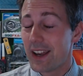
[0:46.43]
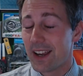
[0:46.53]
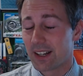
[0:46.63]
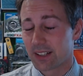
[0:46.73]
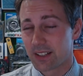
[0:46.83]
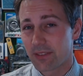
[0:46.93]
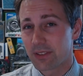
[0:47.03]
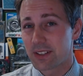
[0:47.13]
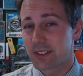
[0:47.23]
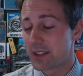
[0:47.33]
and I can definitely
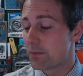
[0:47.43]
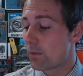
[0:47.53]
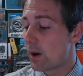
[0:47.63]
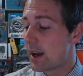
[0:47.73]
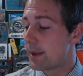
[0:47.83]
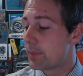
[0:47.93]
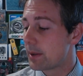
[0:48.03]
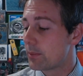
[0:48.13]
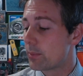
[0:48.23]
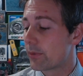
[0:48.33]
see why
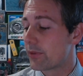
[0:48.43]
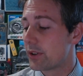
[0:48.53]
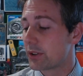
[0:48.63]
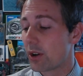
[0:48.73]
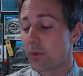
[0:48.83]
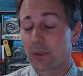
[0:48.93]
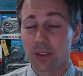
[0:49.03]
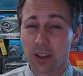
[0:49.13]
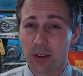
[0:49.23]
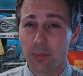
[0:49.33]
people prefer to go with
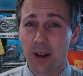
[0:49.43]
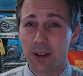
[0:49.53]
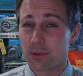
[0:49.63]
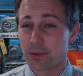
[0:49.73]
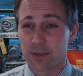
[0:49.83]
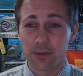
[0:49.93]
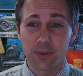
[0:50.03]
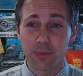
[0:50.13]
Gigabyte or Asus